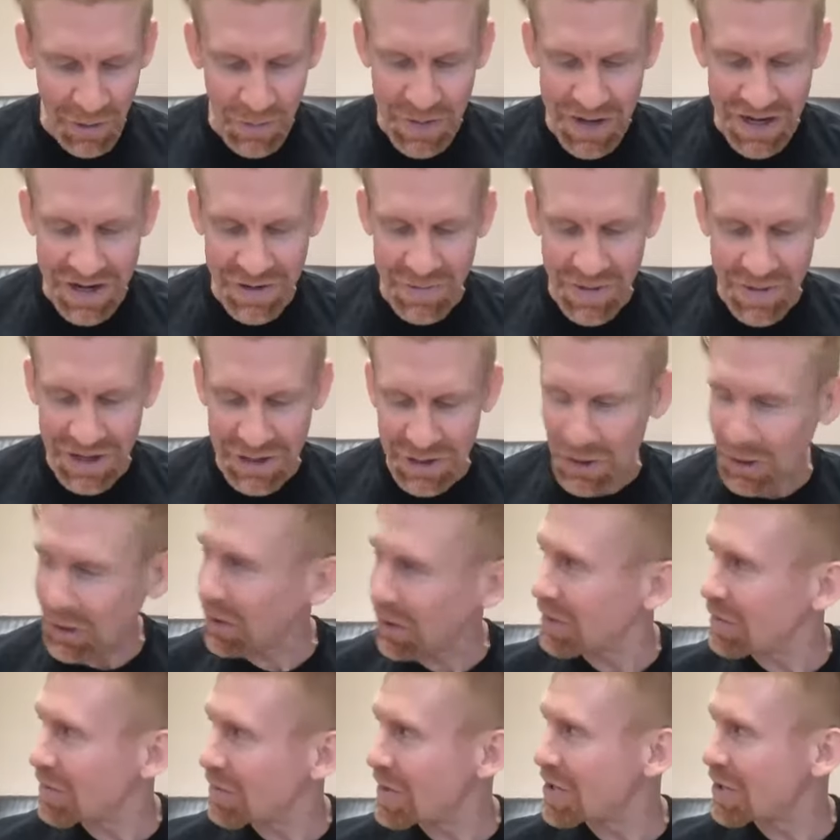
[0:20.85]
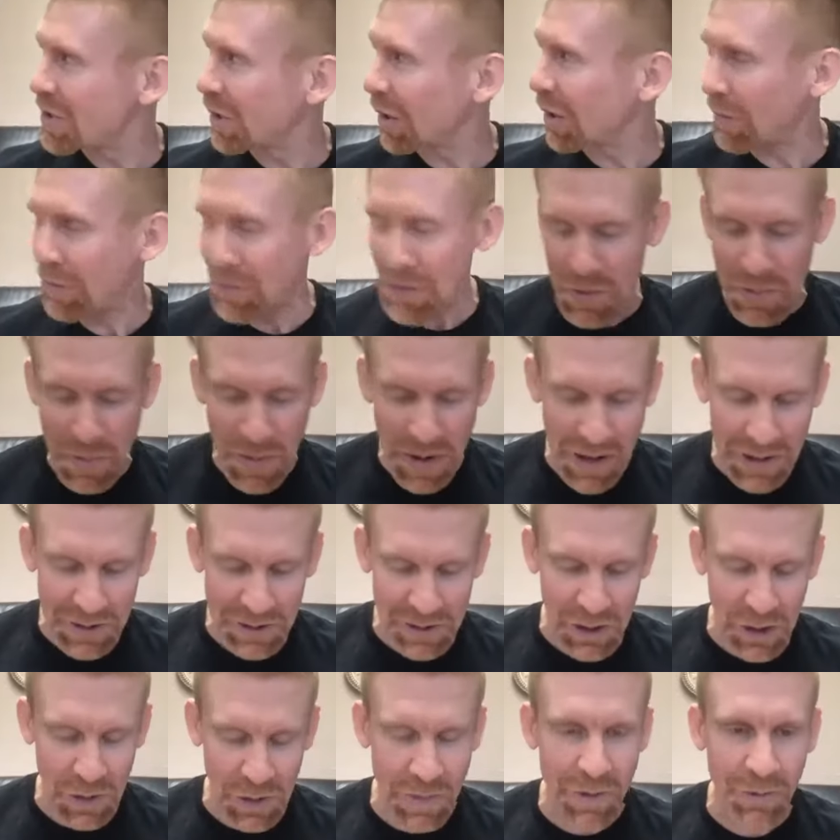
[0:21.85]
We took a few minutes
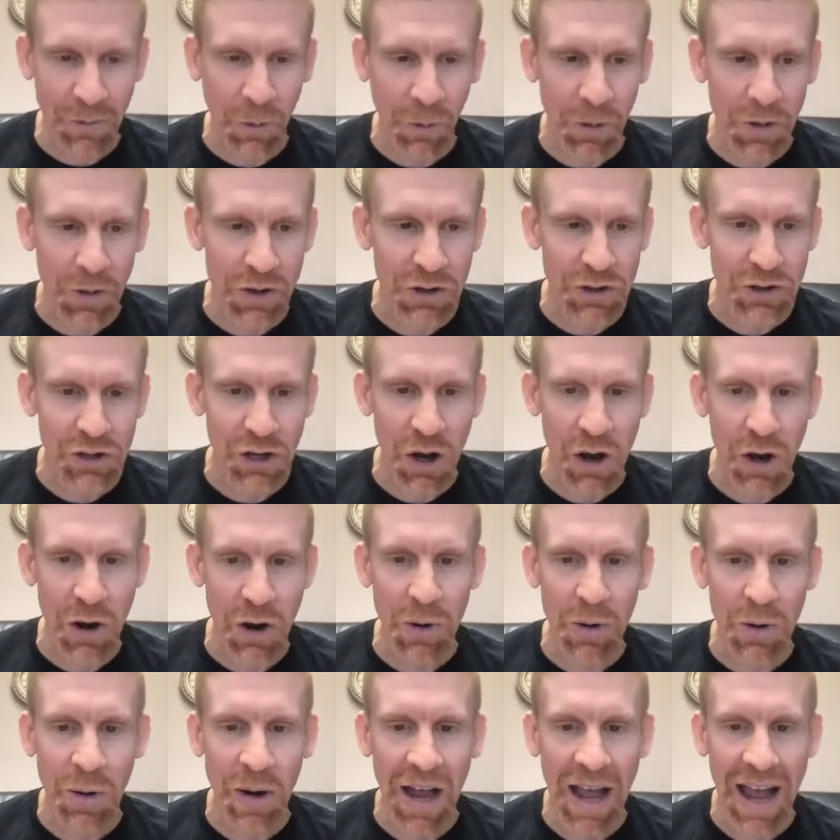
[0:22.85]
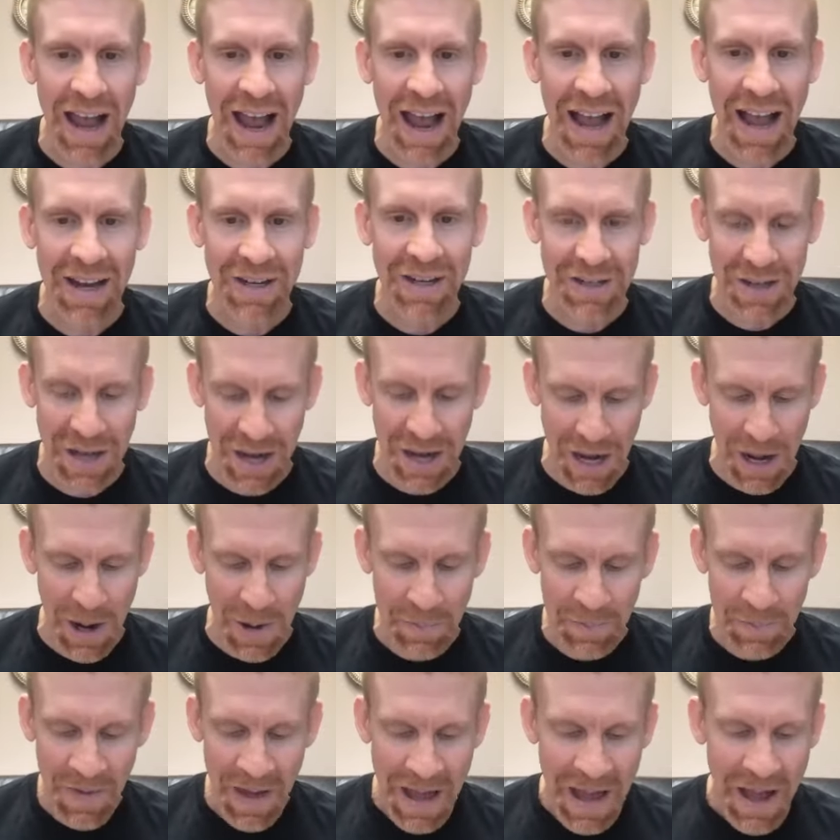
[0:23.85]
here before the show, and
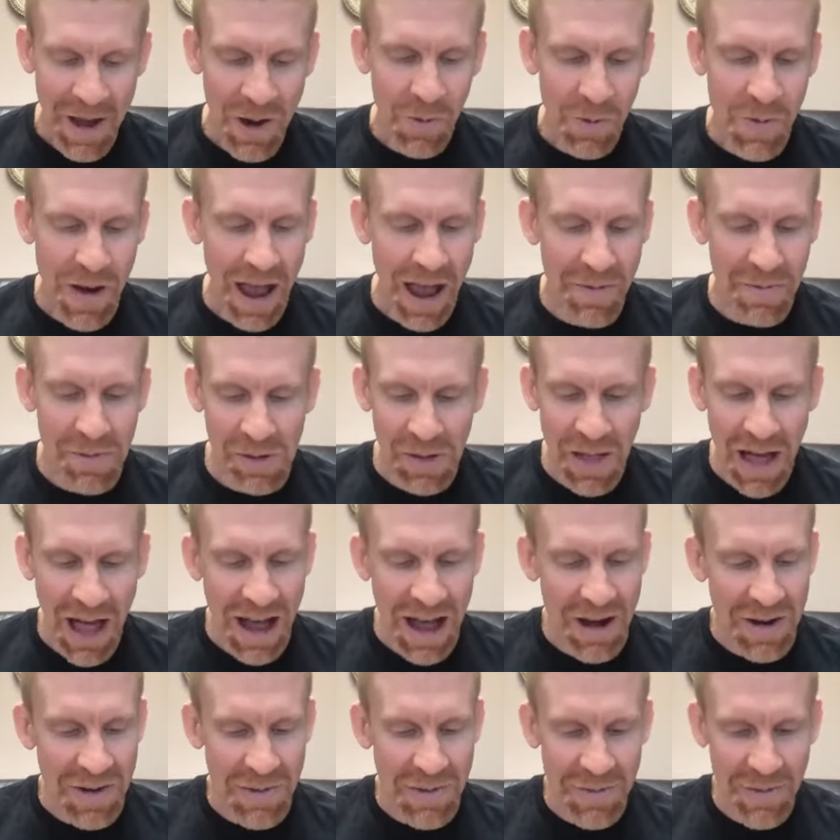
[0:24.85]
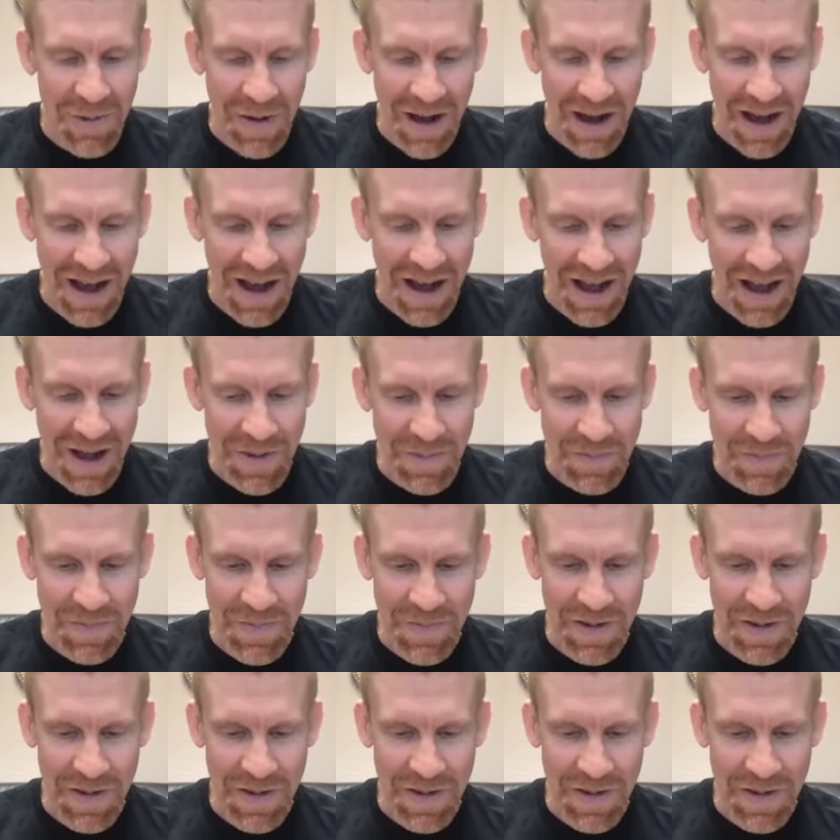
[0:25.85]
we have a lot of